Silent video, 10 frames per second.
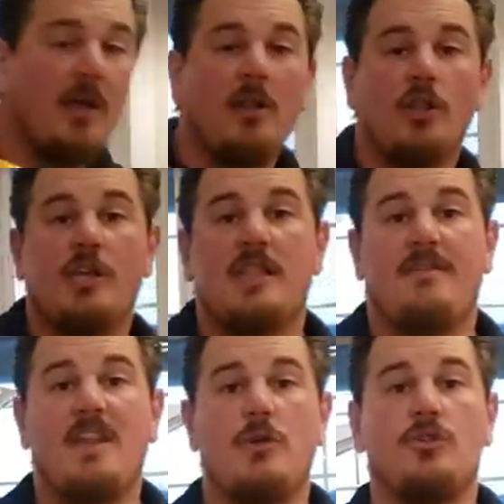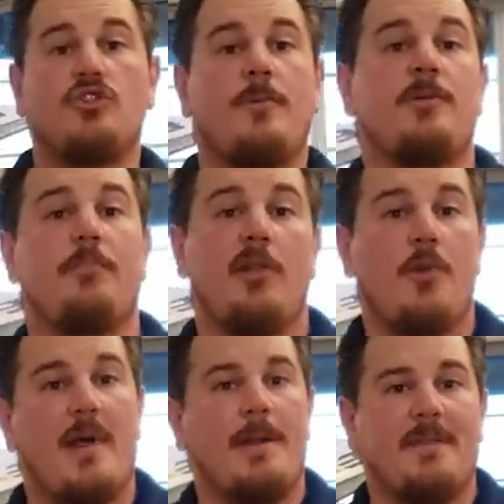look in the video description below,
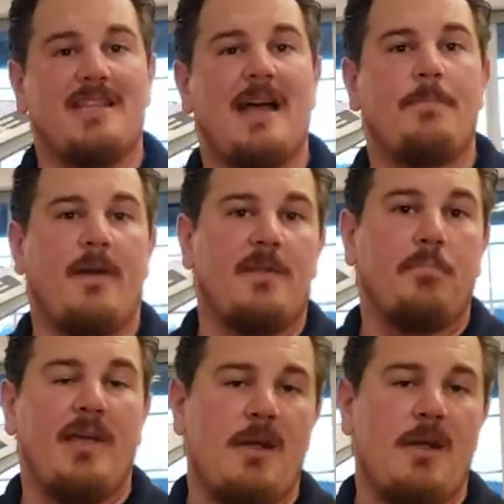right up at the top, we'll have the plane,